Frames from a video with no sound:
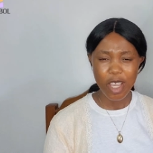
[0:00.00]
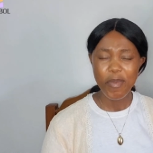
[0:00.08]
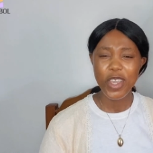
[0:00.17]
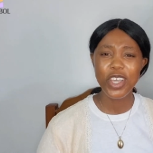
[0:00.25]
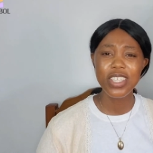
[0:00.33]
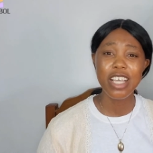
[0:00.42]

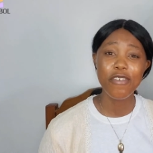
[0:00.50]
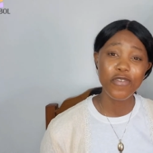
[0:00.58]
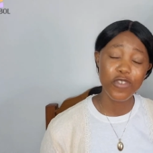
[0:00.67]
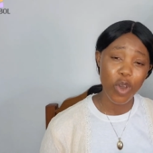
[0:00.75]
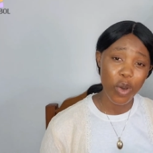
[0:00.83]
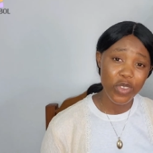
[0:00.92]
because
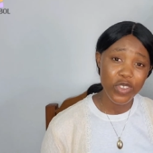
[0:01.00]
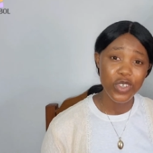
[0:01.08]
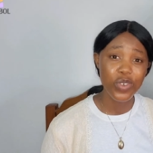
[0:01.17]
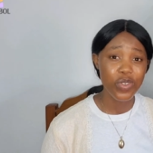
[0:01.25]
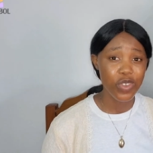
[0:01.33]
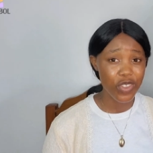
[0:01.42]
I've taught
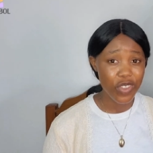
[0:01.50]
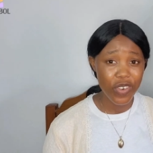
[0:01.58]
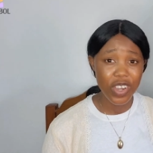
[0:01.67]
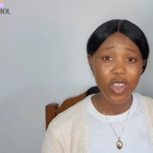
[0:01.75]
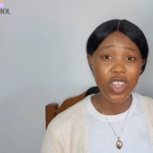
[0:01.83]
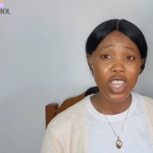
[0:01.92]
you the
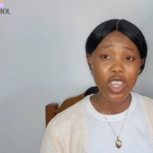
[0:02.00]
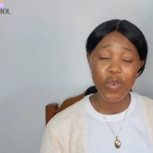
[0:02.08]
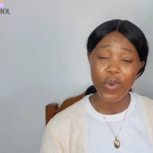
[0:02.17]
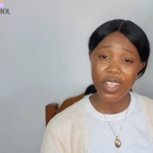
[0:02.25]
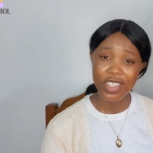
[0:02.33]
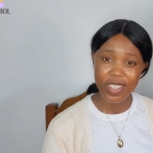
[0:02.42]
three
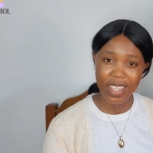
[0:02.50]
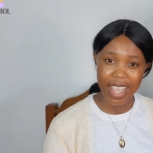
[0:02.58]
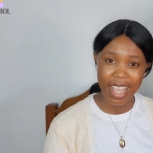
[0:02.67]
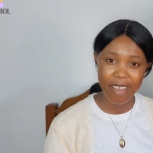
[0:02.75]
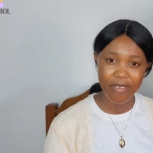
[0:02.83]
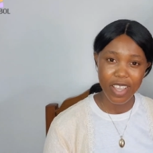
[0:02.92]
keywords to
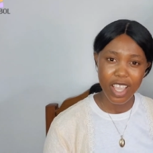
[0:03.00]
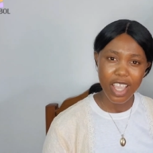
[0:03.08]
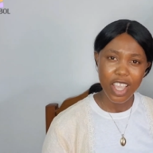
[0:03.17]
have.